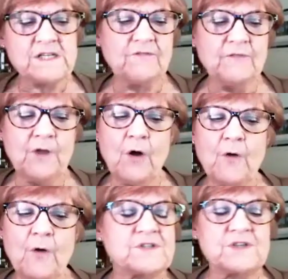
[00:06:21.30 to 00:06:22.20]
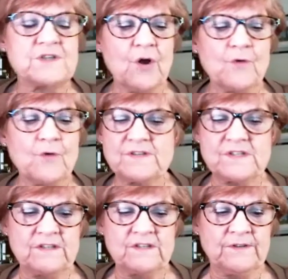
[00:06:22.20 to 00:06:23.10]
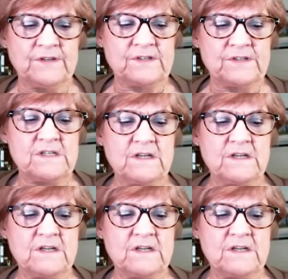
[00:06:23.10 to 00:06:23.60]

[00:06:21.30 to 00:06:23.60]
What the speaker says: flow is to know the stillness,